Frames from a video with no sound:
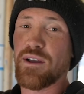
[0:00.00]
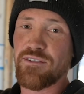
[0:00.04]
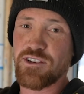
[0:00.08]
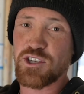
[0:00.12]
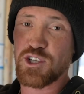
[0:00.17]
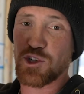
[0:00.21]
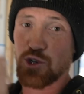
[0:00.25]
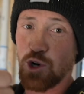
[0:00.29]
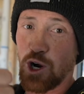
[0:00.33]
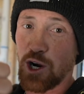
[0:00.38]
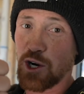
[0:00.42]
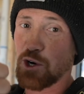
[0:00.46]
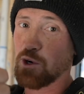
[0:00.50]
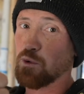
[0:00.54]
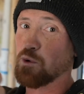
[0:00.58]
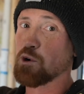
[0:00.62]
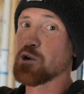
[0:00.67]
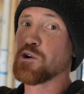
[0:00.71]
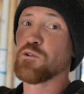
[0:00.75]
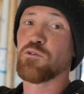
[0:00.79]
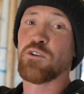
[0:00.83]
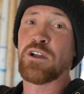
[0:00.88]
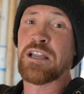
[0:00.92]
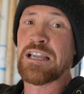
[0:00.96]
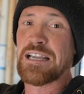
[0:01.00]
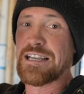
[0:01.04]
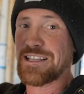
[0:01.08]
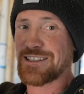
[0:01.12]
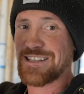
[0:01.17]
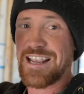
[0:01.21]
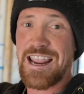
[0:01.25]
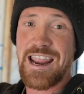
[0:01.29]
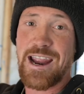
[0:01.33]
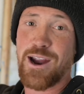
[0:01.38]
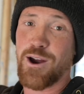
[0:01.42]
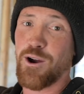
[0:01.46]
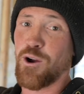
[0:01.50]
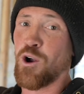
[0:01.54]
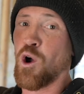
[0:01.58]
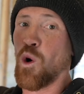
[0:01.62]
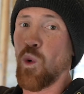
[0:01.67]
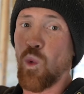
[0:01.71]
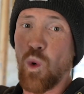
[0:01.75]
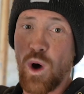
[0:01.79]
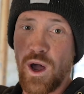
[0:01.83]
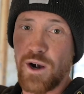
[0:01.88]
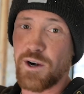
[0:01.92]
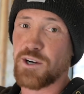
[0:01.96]
We have a stronger roof, it's air,
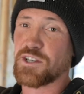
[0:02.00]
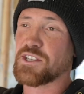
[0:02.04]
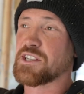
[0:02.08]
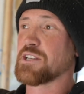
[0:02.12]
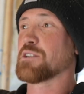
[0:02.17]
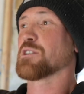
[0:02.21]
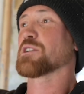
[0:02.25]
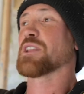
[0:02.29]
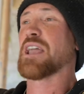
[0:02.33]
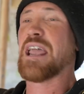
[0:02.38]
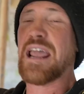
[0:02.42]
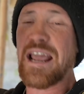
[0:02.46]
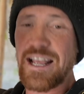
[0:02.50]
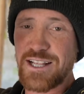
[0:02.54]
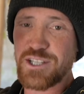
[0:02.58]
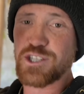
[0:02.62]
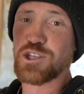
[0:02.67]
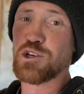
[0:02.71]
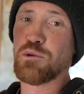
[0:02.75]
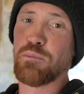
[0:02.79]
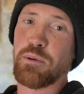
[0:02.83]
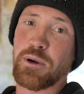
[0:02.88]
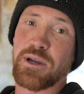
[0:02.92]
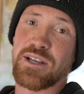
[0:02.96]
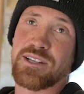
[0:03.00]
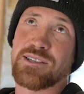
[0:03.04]
water sealed, and super